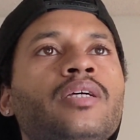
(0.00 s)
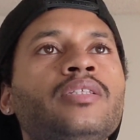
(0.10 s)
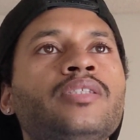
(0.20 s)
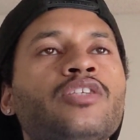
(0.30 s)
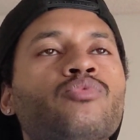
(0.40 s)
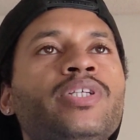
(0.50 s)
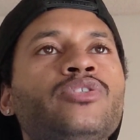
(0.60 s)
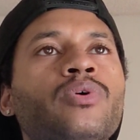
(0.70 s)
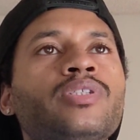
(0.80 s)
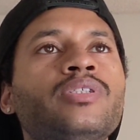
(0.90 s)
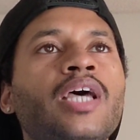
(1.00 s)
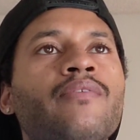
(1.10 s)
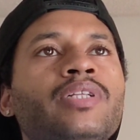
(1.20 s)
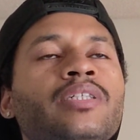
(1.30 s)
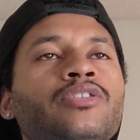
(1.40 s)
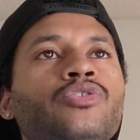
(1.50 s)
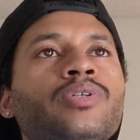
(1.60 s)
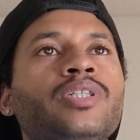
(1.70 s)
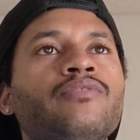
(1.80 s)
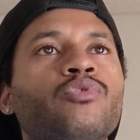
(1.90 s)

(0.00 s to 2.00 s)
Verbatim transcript: and says resources. They have a link that you can click